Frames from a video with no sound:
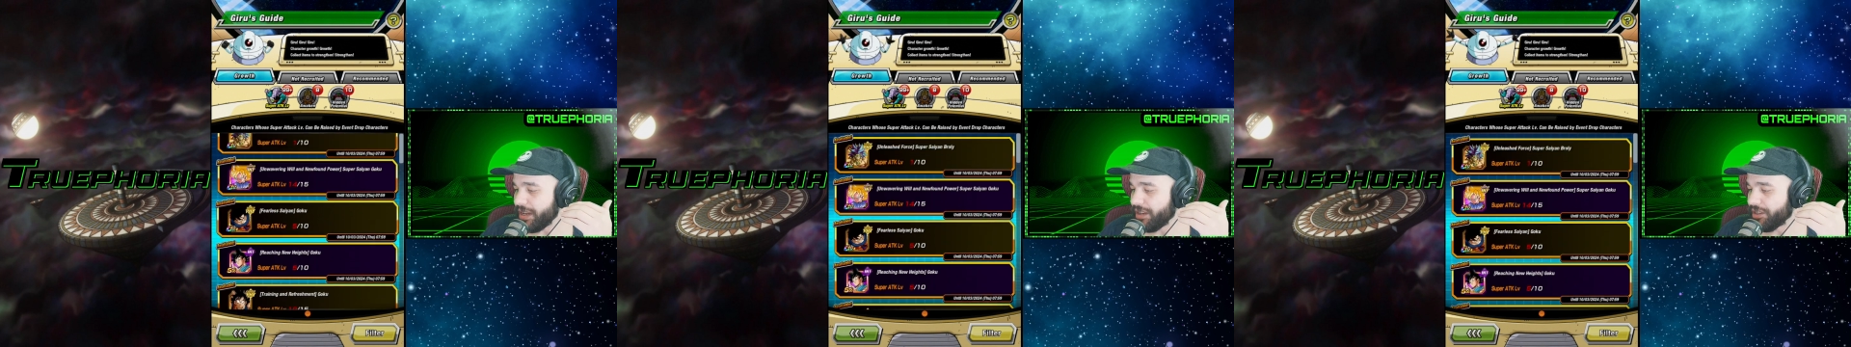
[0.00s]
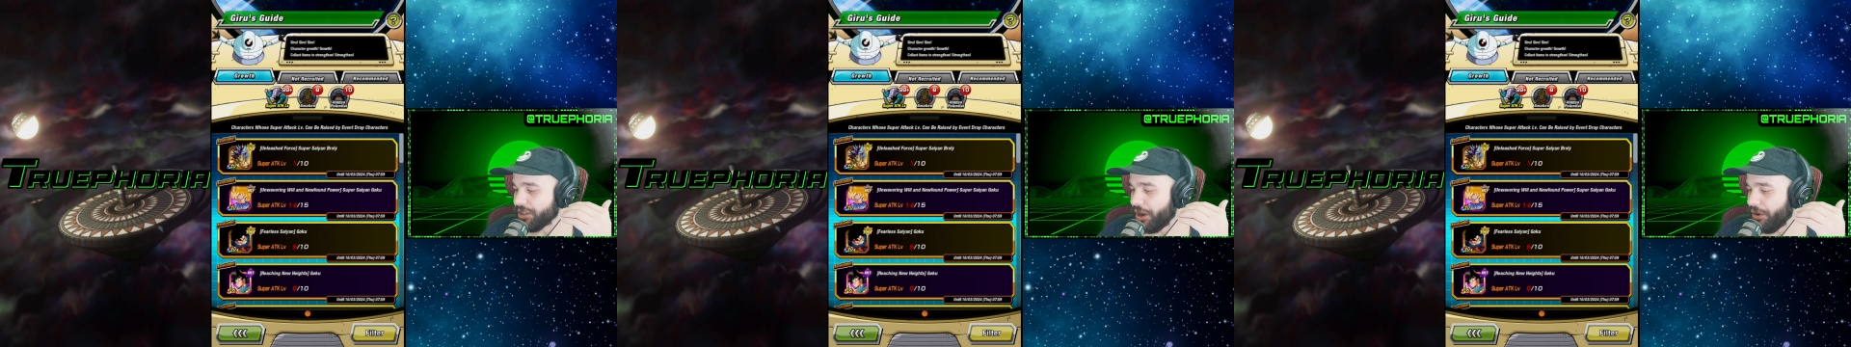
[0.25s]

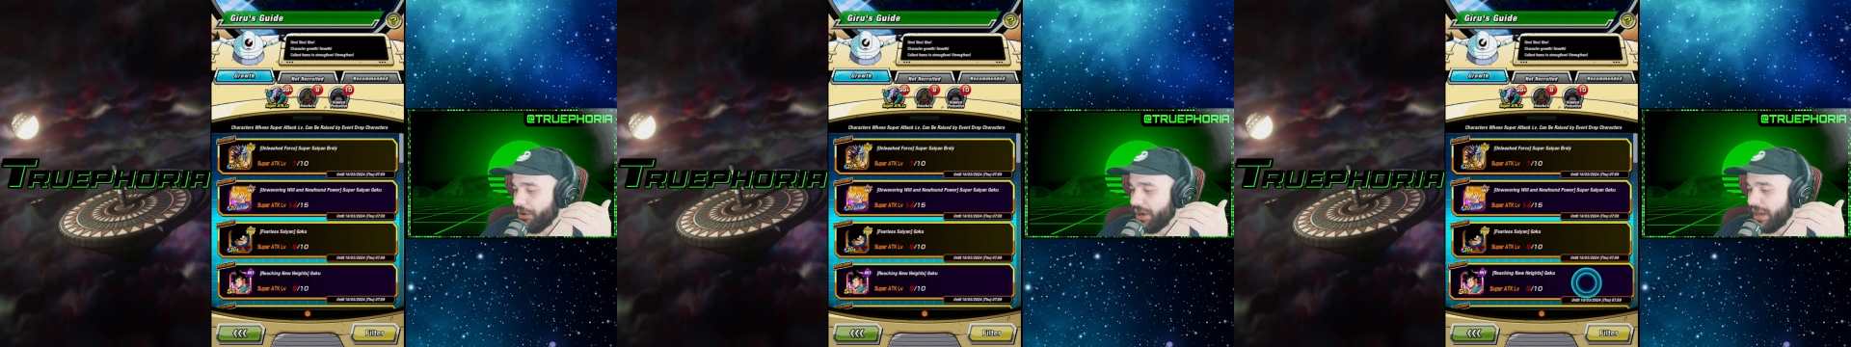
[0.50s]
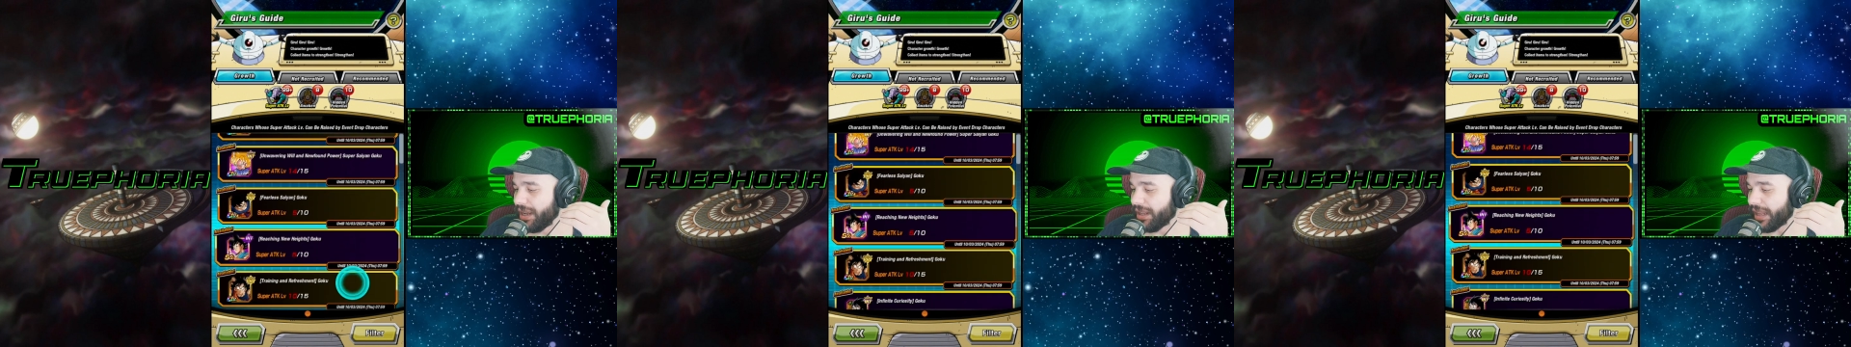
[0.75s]
So
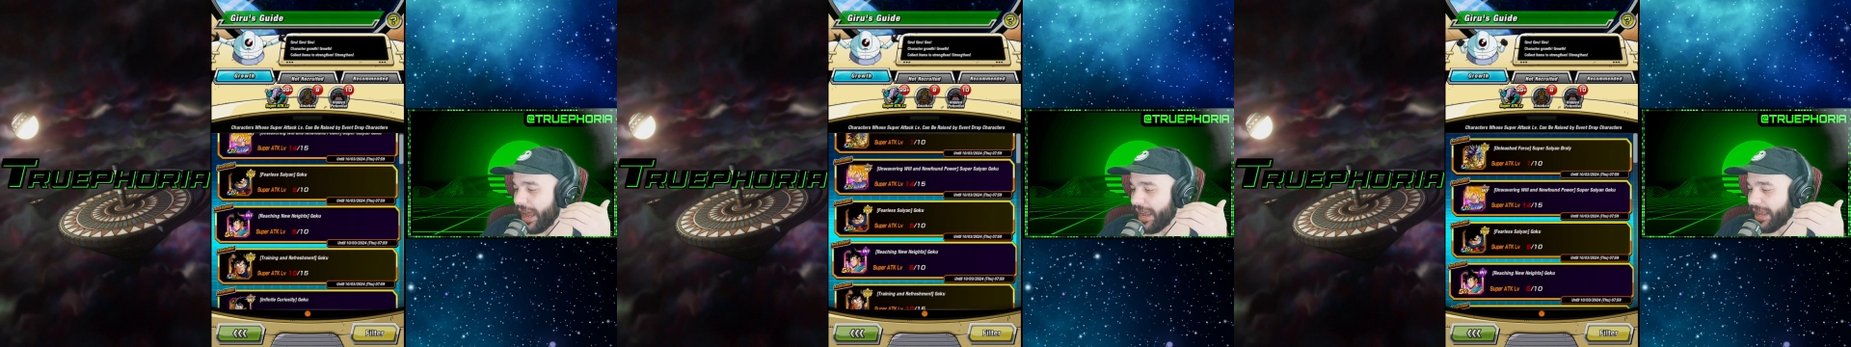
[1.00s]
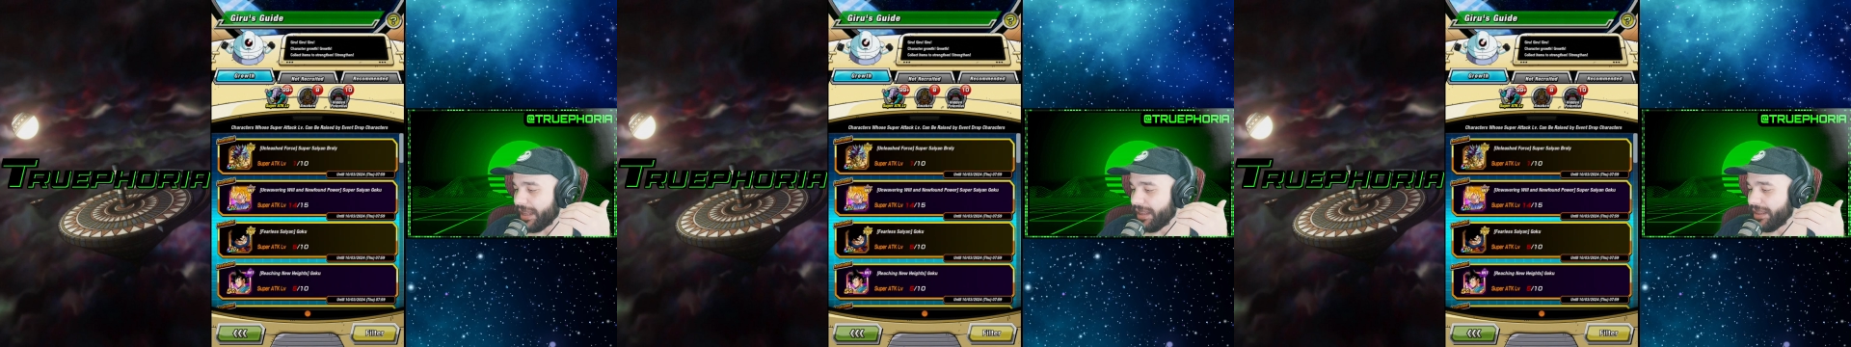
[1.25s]

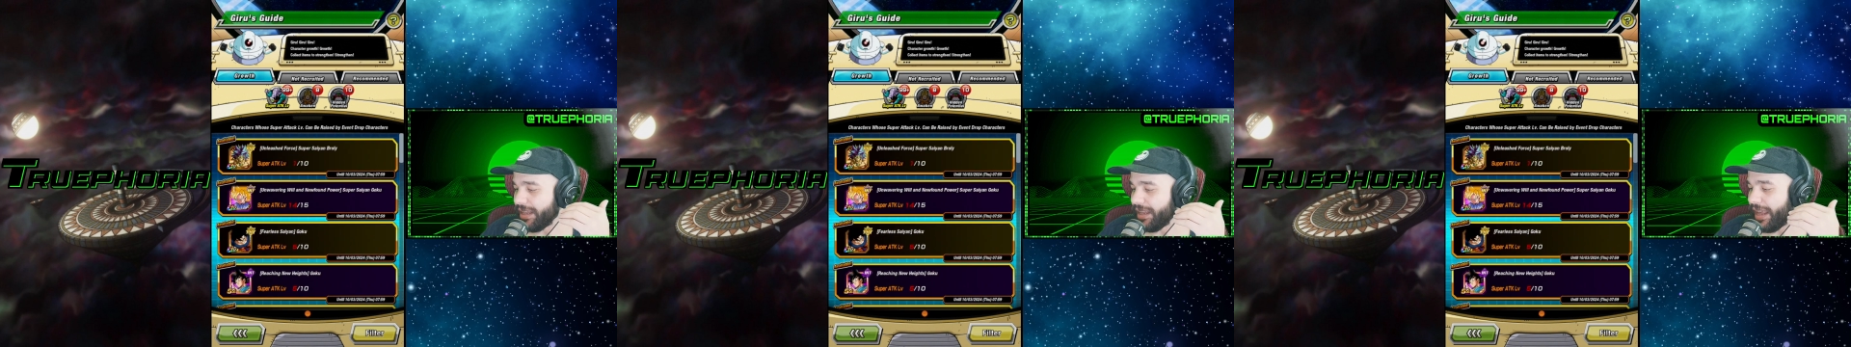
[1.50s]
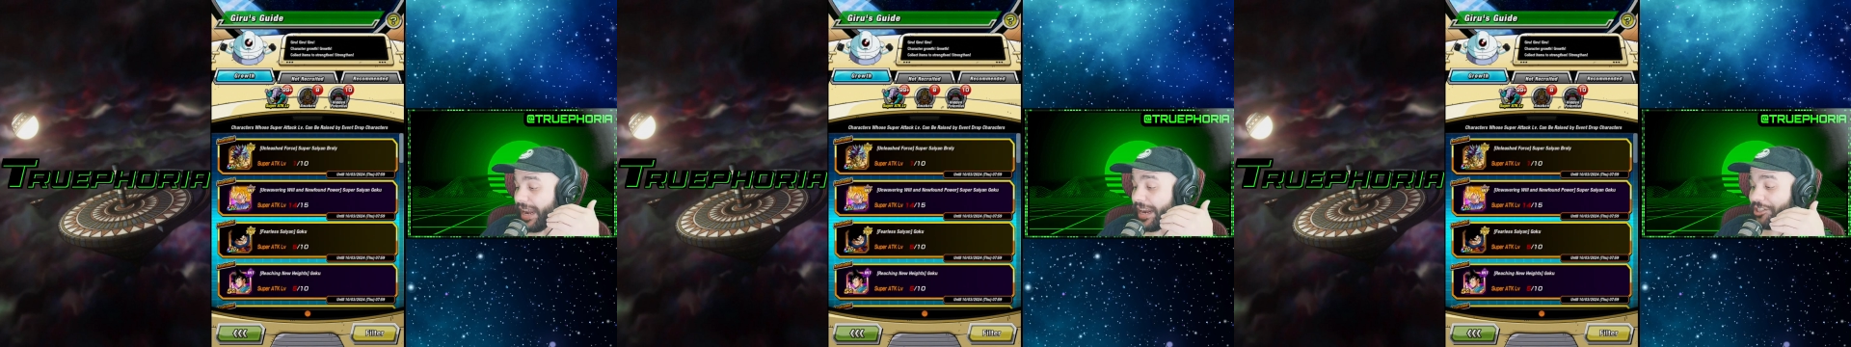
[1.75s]
like, and
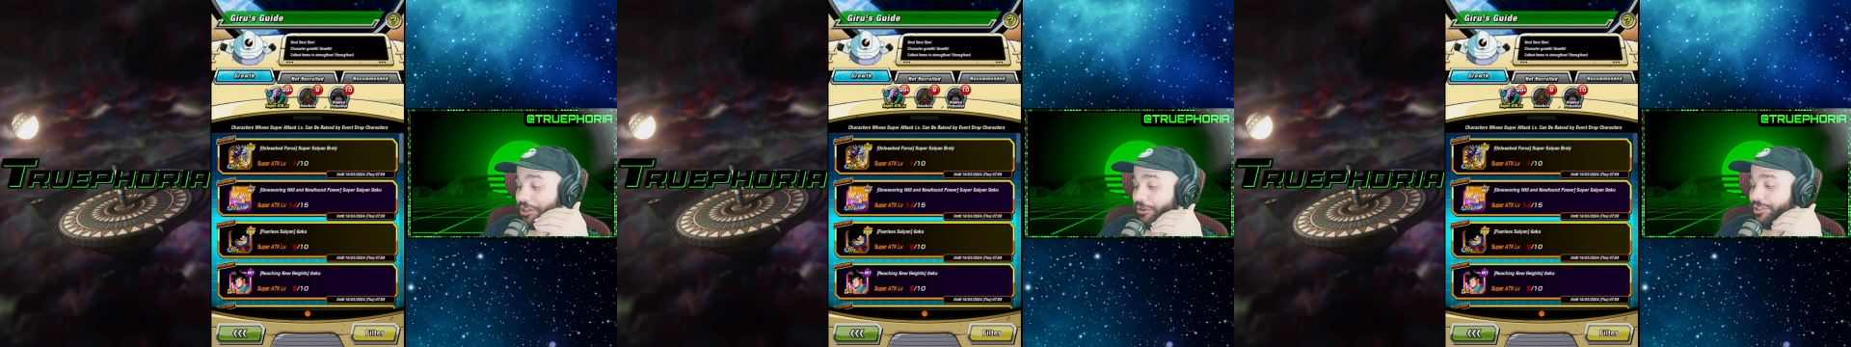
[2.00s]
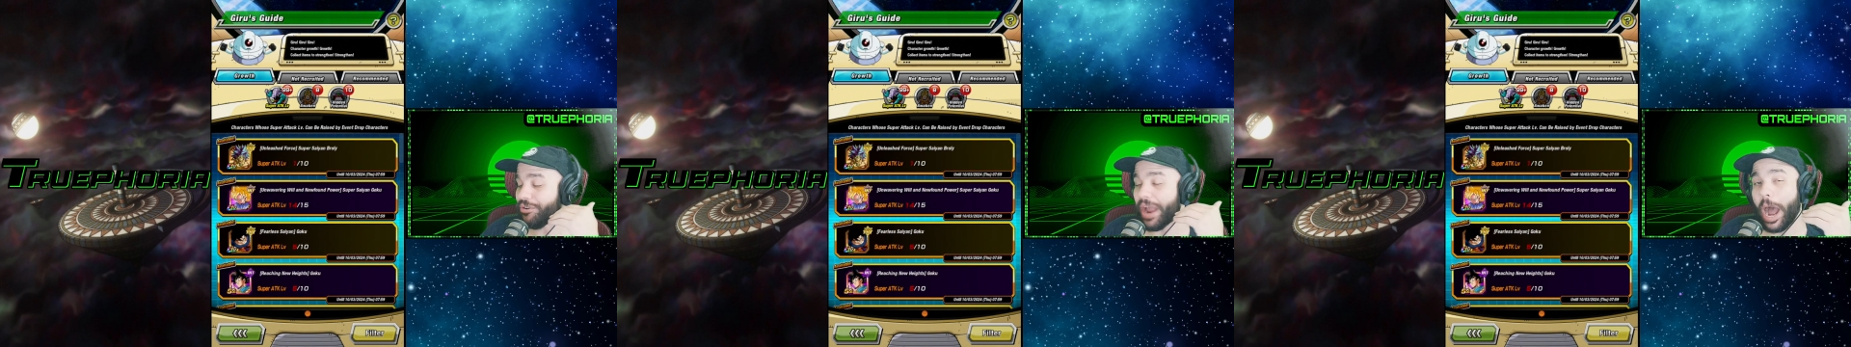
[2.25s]
it
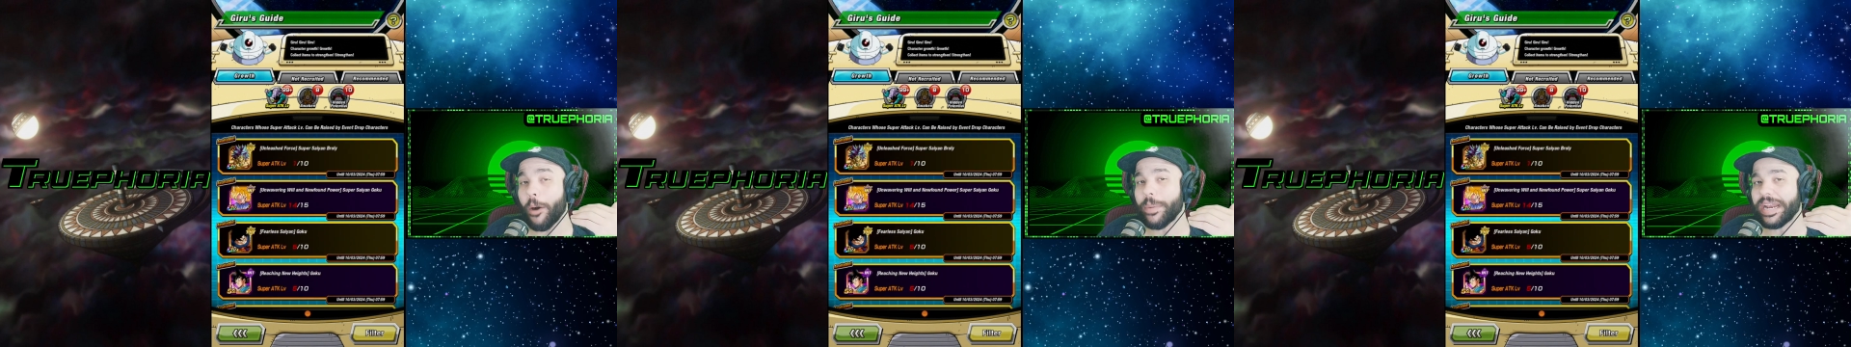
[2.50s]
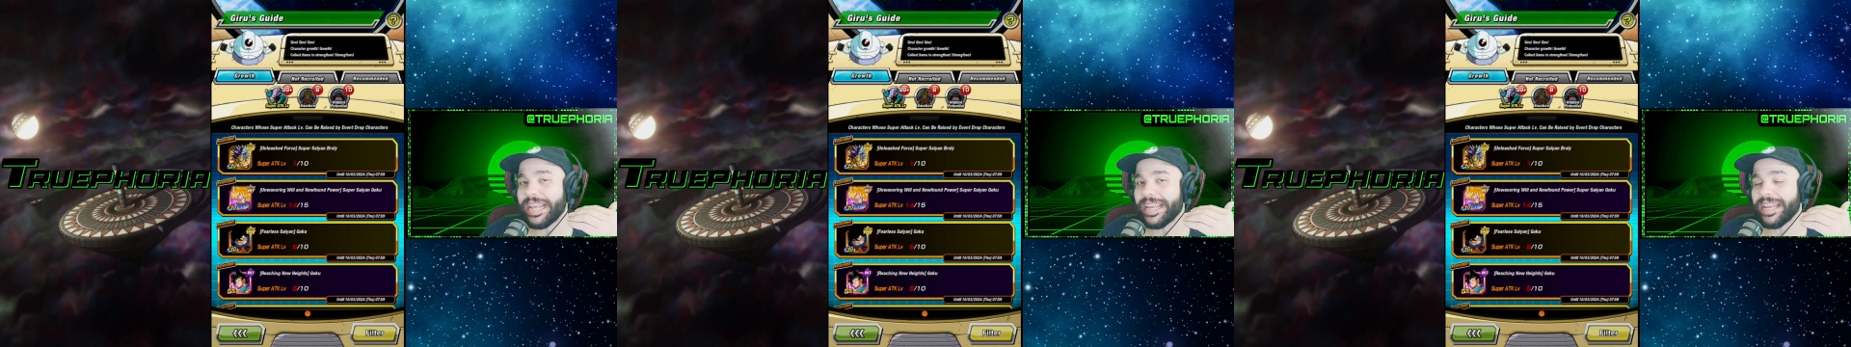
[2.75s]
shows you how
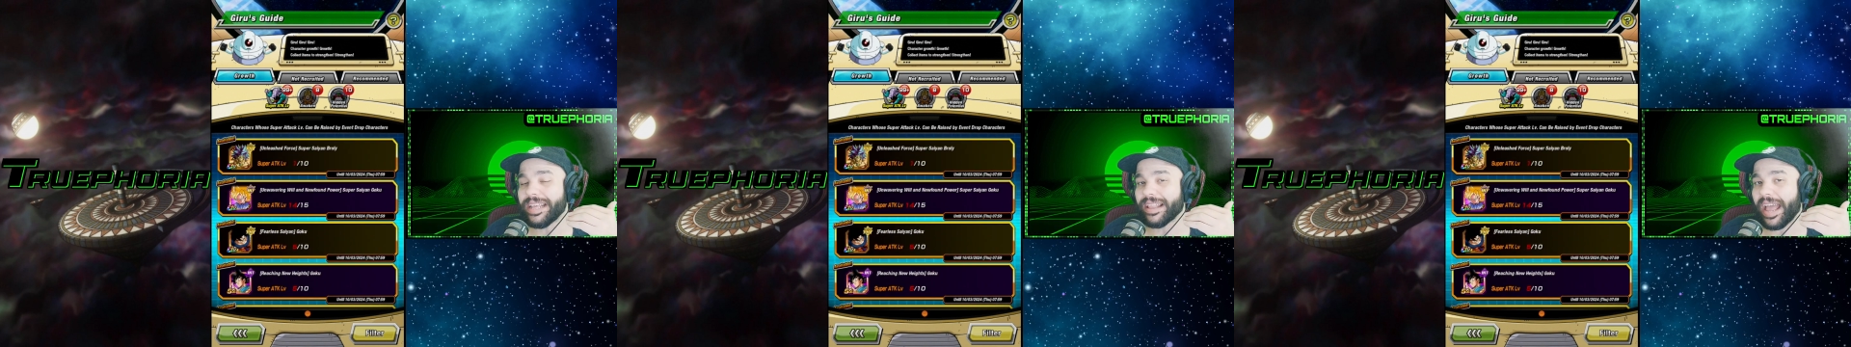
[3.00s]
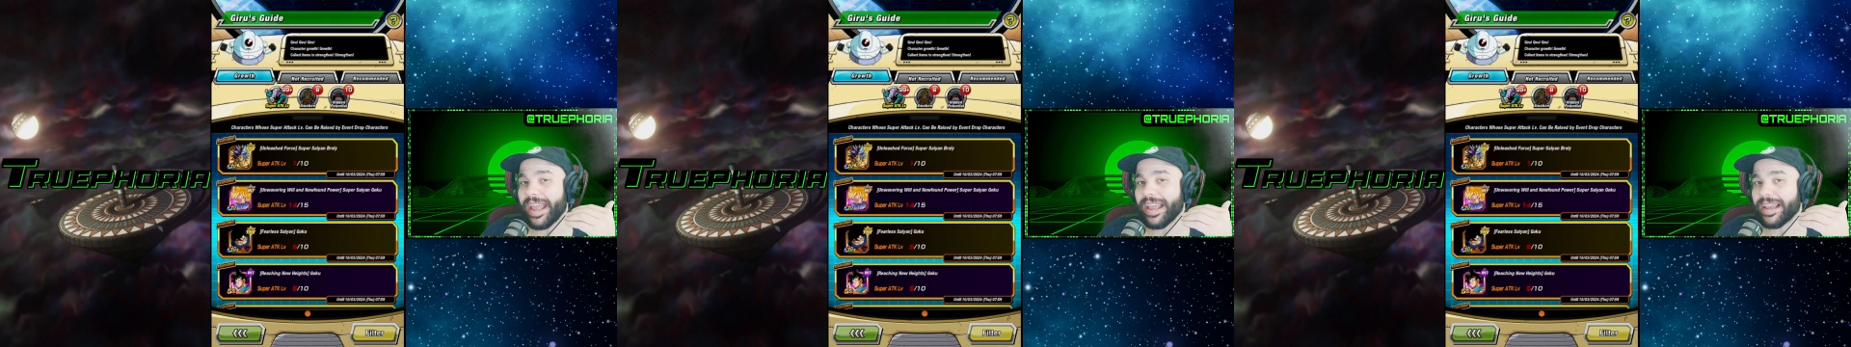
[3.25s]
many
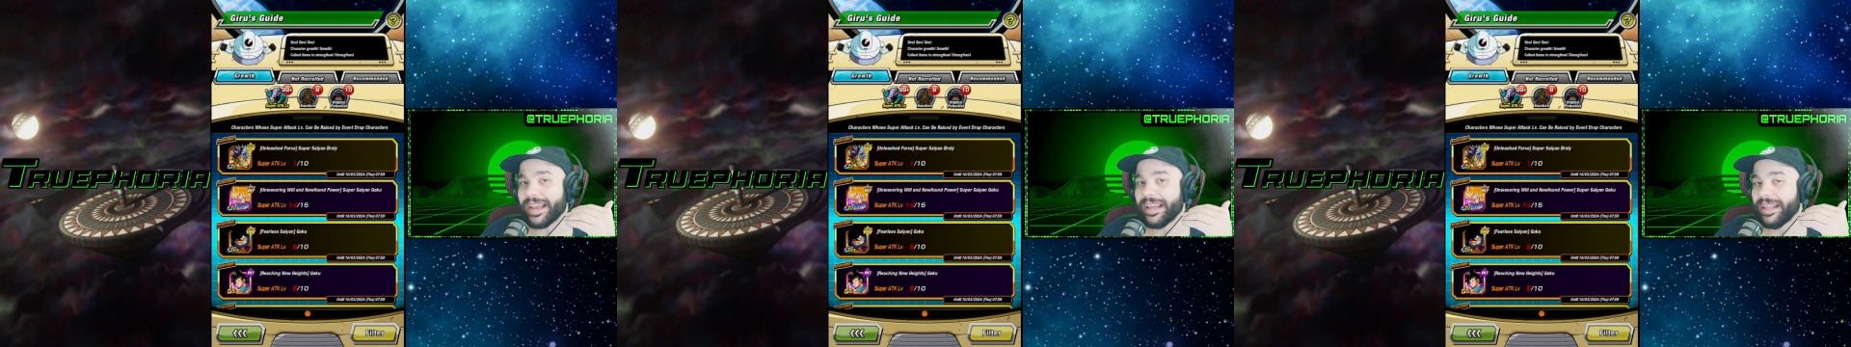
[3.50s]
like